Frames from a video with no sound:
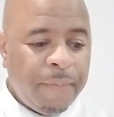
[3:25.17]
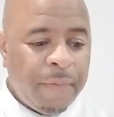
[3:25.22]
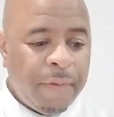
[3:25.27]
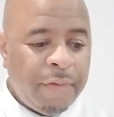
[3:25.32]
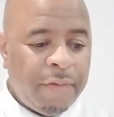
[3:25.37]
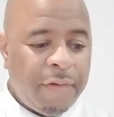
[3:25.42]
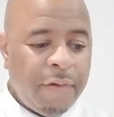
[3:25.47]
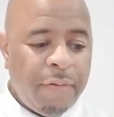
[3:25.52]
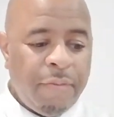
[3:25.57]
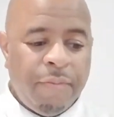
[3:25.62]

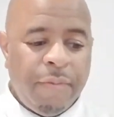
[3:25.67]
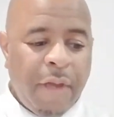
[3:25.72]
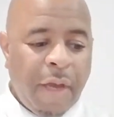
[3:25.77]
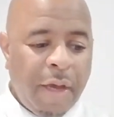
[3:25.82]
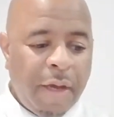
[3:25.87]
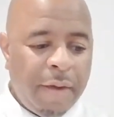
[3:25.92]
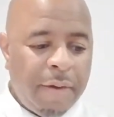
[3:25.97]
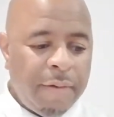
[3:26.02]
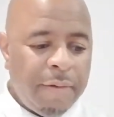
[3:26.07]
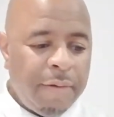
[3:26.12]
So
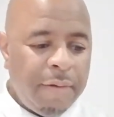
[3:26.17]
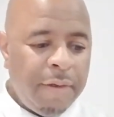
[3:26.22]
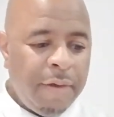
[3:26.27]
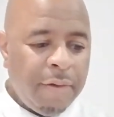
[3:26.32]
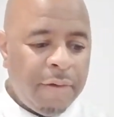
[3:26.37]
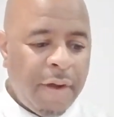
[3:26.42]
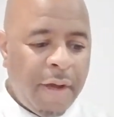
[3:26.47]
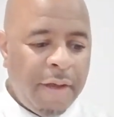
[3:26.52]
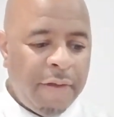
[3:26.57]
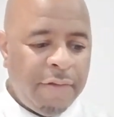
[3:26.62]
yeah, you know,
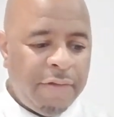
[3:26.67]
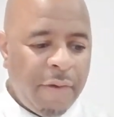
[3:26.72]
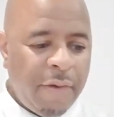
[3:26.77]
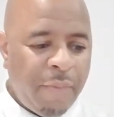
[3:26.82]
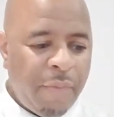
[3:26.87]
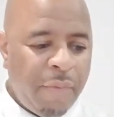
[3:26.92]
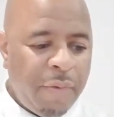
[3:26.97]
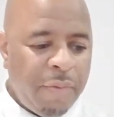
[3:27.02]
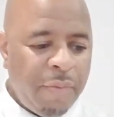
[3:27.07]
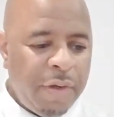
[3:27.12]
guys,
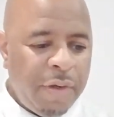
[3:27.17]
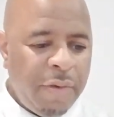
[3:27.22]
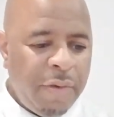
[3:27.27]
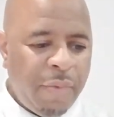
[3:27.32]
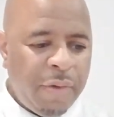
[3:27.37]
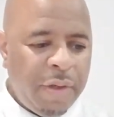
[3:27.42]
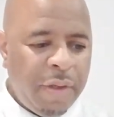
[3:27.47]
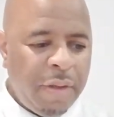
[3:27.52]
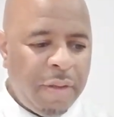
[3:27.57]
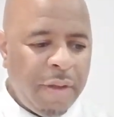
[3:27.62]

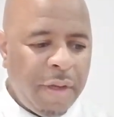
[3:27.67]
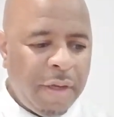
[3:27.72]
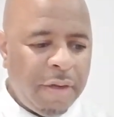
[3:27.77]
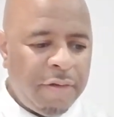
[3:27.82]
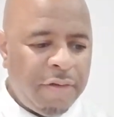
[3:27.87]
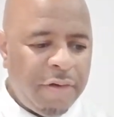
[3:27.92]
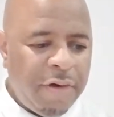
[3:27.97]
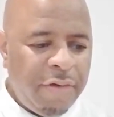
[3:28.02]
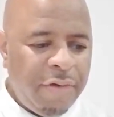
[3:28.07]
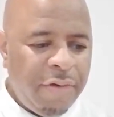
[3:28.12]
what do you think?
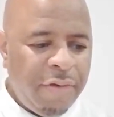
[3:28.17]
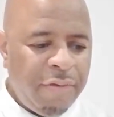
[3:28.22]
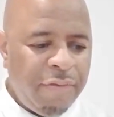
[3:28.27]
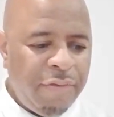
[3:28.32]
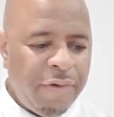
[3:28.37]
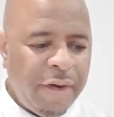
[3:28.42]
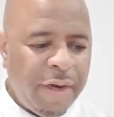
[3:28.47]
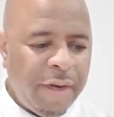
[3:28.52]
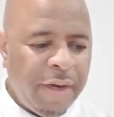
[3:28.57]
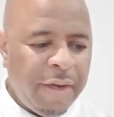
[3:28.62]
Thierry
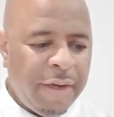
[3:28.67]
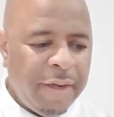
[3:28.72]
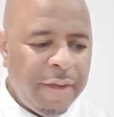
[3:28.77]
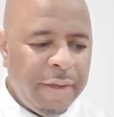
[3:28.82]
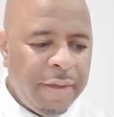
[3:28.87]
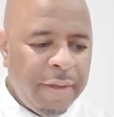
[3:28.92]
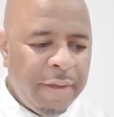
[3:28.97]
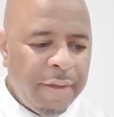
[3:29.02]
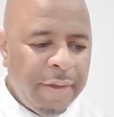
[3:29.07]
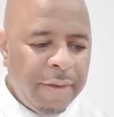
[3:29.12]
Henry,
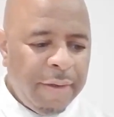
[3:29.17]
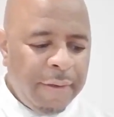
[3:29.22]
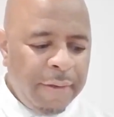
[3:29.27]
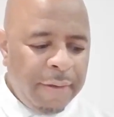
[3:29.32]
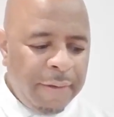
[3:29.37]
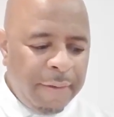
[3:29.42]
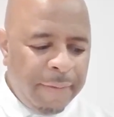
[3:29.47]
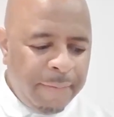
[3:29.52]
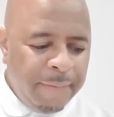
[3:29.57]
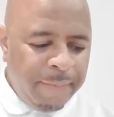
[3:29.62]

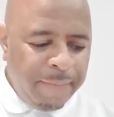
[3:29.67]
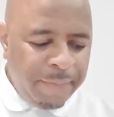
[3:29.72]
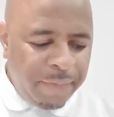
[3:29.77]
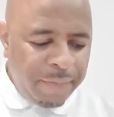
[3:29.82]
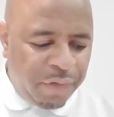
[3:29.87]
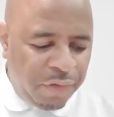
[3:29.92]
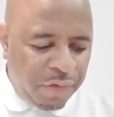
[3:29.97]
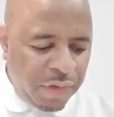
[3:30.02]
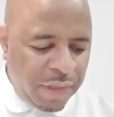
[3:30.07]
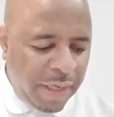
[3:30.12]

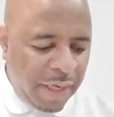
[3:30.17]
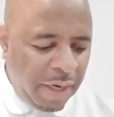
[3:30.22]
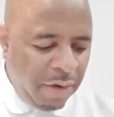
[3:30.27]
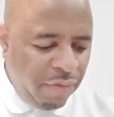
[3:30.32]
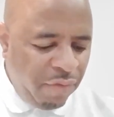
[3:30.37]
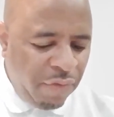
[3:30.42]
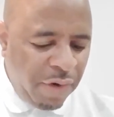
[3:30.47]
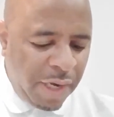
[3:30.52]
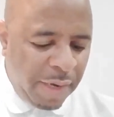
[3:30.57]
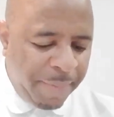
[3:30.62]
should he
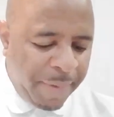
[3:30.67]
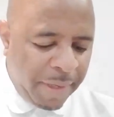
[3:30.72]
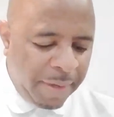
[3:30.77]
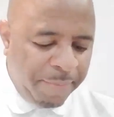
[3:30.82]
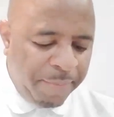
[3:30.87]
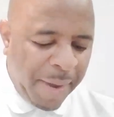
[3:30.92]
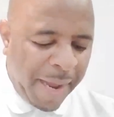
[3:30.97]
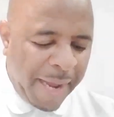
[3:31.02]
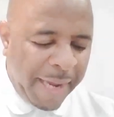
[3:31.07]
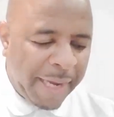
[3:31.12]
really
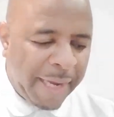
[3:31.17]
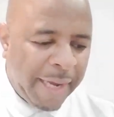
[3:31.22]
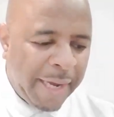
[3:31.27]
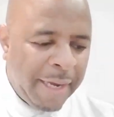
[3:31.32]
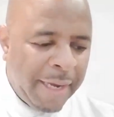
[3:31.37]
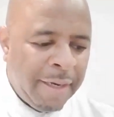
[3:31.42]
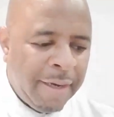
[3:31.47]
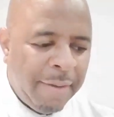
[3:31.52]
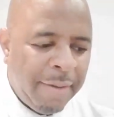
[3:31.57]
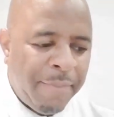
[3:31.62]
be
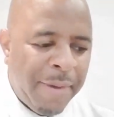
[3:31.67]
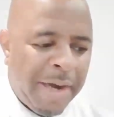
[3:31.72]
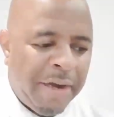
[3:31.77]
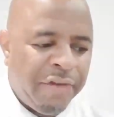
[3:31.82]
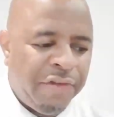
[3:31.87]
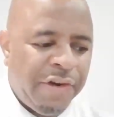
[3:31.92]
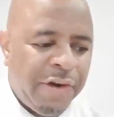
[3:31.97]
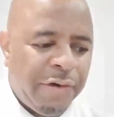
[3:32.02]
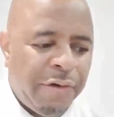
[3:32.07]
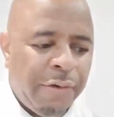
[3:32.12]
back in that
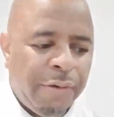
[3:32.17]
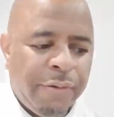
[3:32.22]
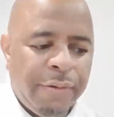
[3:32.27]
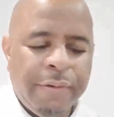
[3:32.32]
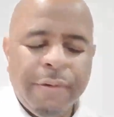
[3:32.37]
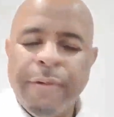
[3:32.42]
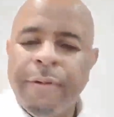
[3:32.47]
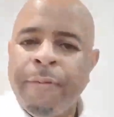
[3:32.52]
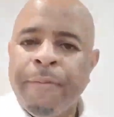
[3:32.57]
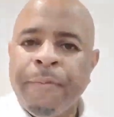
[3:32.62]

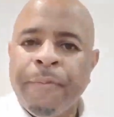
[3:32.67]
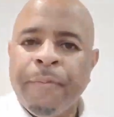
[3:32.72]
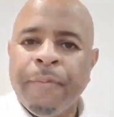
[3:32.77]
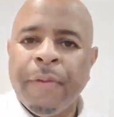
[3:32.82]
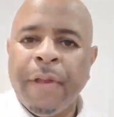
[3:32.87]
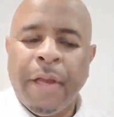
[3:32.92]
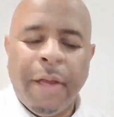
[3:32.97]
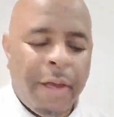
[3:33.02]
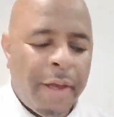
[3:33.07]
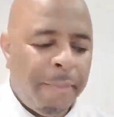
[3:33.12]
managerial
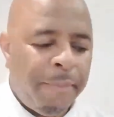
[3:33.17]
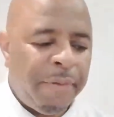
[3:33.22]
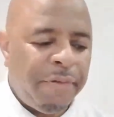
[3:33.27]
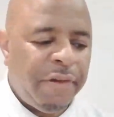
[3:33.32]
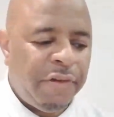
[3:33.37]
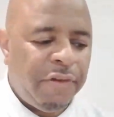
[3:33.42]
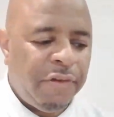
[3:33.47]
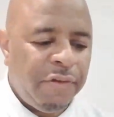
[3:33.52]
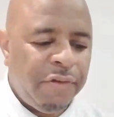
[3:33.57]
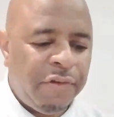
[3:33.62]

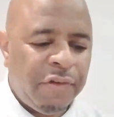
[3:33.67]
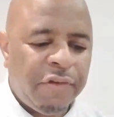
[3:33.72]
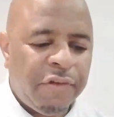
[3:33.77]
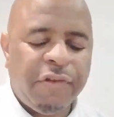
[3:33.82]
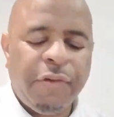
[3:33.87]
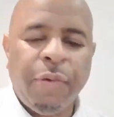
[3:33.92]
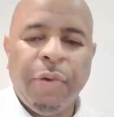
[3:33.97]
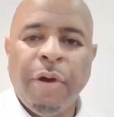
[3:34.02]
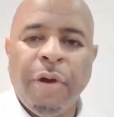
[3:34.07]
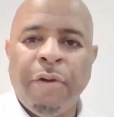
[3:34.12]
positions just
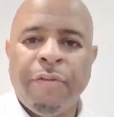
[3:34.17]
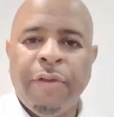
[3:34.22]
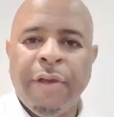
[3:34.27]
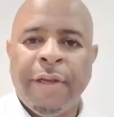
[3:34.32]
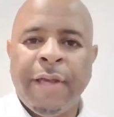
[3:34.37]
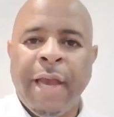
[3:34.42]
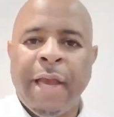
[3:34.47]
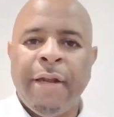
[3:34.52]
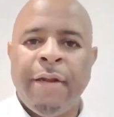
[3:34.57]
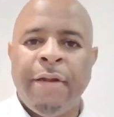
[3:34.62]
soon after
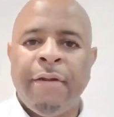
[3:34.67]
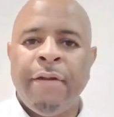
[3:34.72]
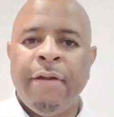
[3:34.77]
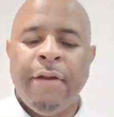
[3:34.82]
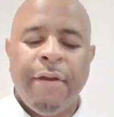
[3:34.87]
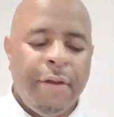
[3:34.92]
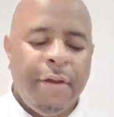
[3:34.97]
getting